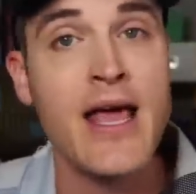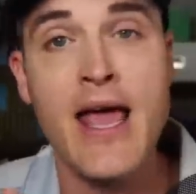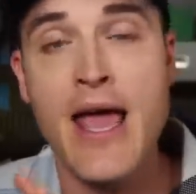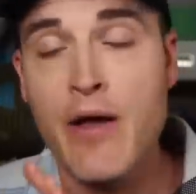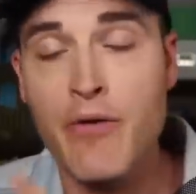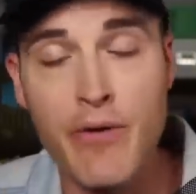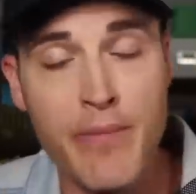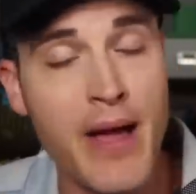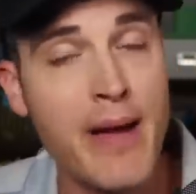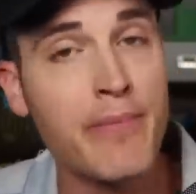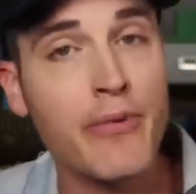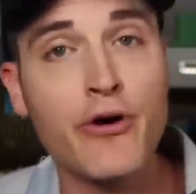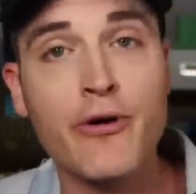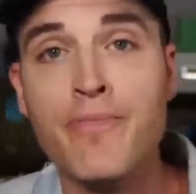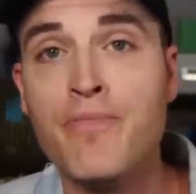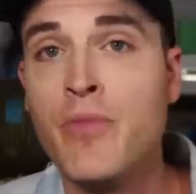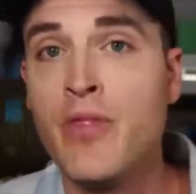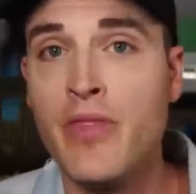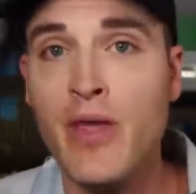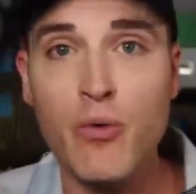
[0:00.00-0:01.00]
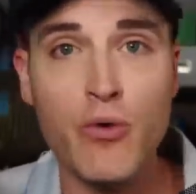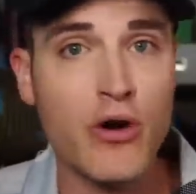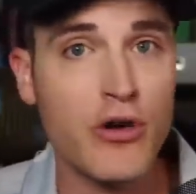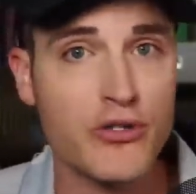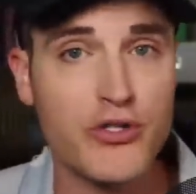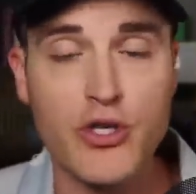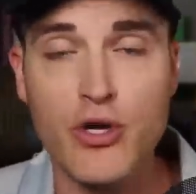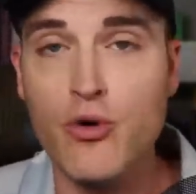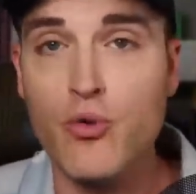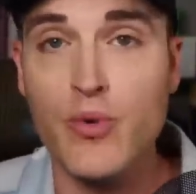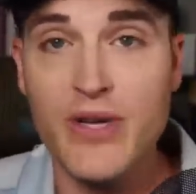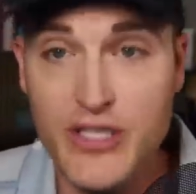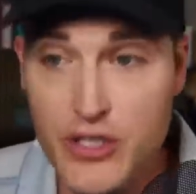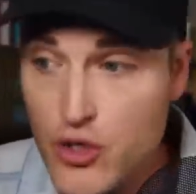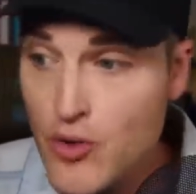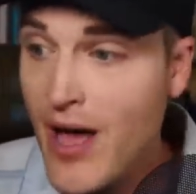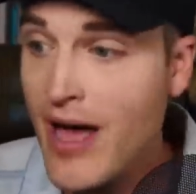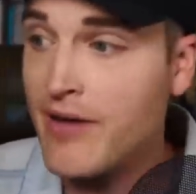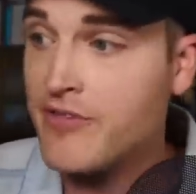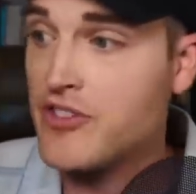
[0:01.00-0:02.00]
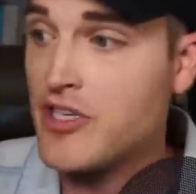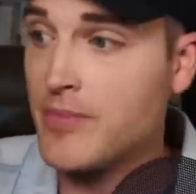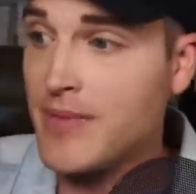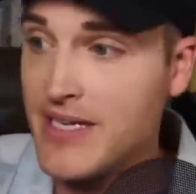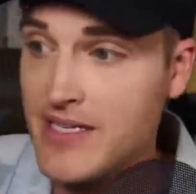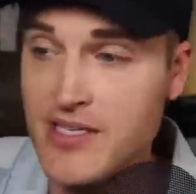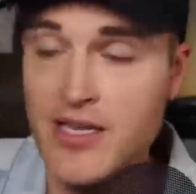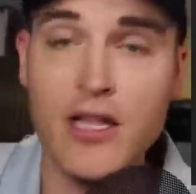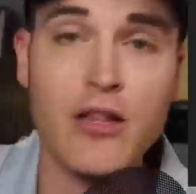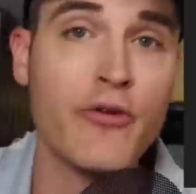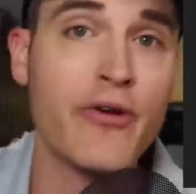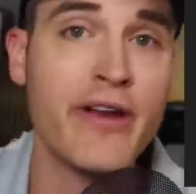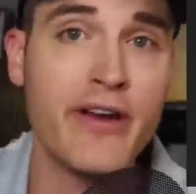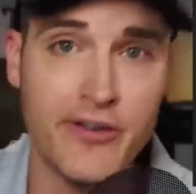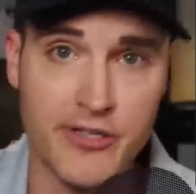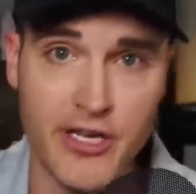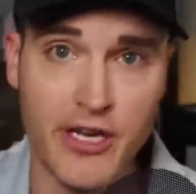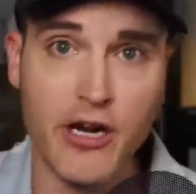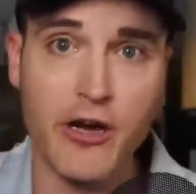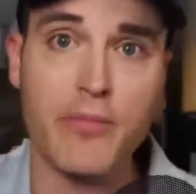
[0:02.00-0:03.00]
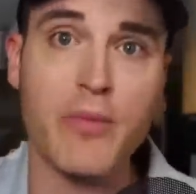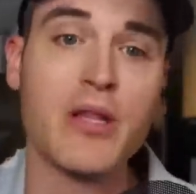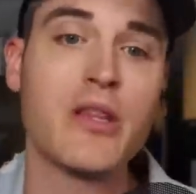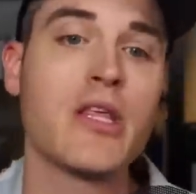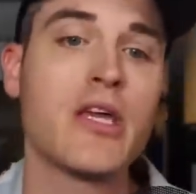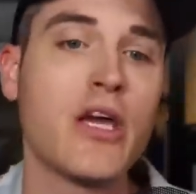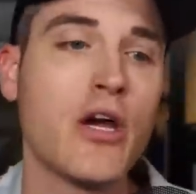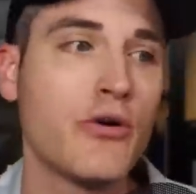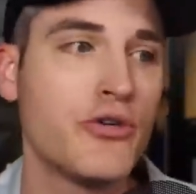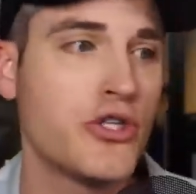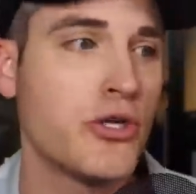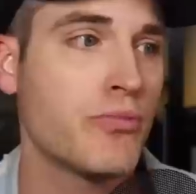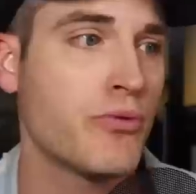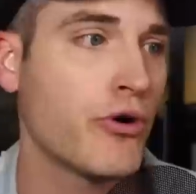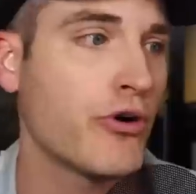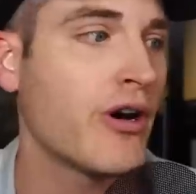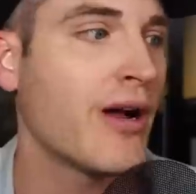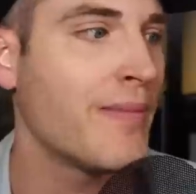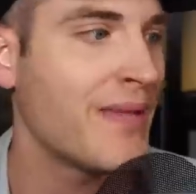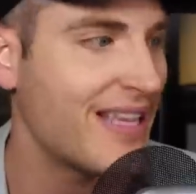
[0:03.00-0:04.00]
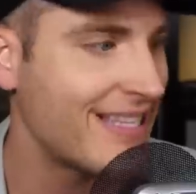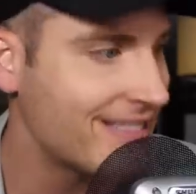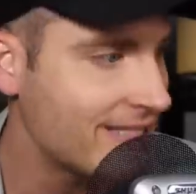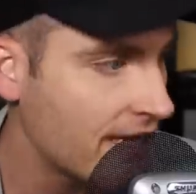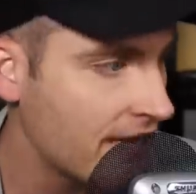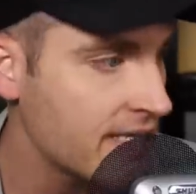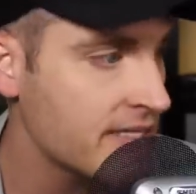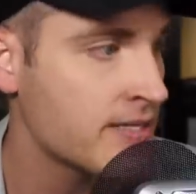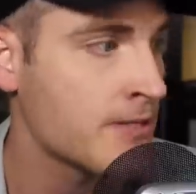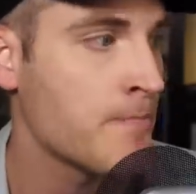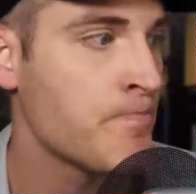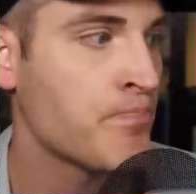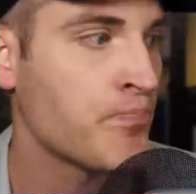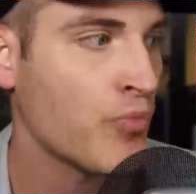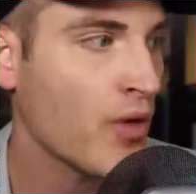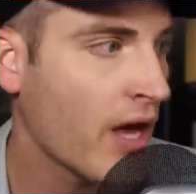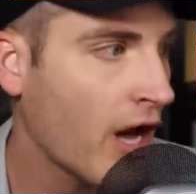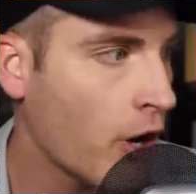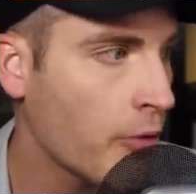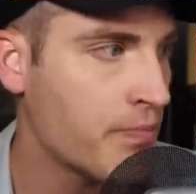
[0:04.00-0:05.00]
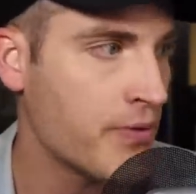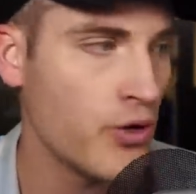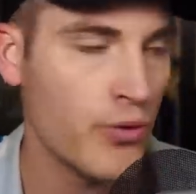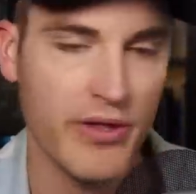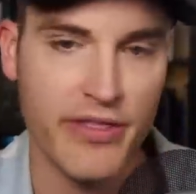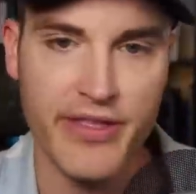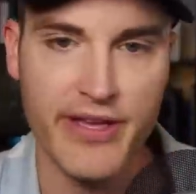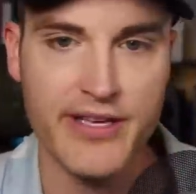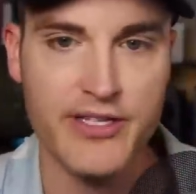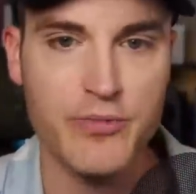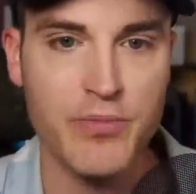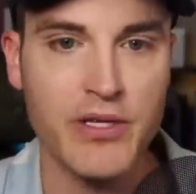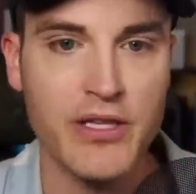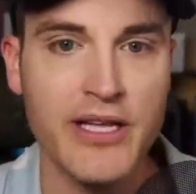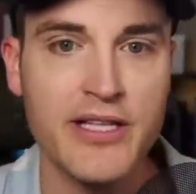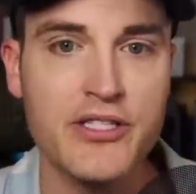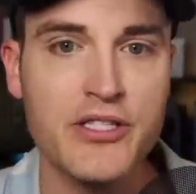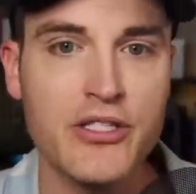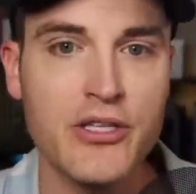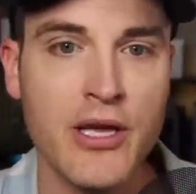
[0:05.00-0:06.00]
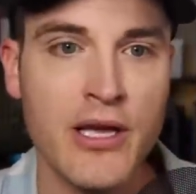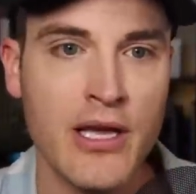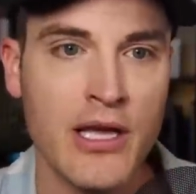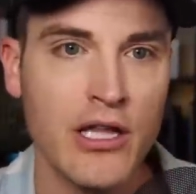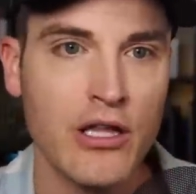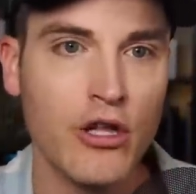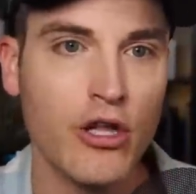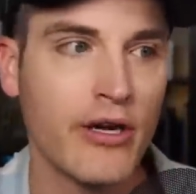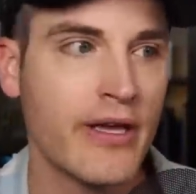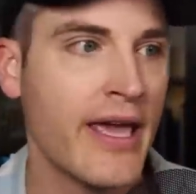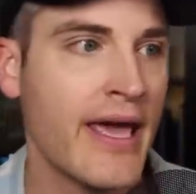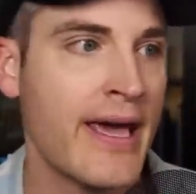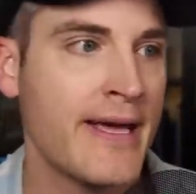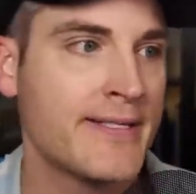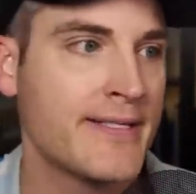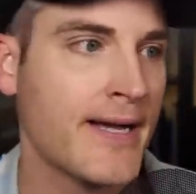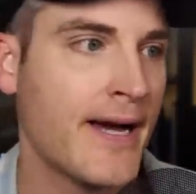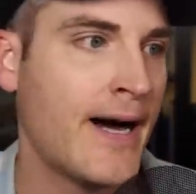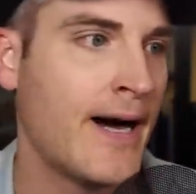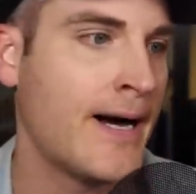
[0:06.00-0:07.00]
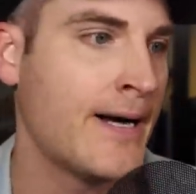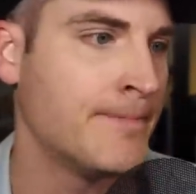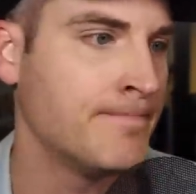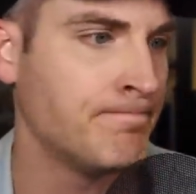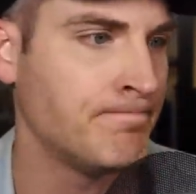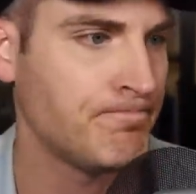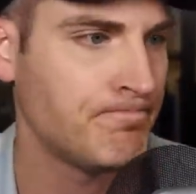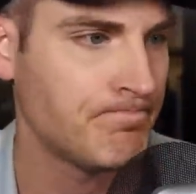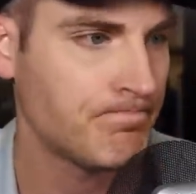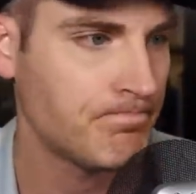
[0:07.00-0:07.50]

And remember that we're also, we do have some accelerators like our monthly coaching program that does help you with this. But let's look at um,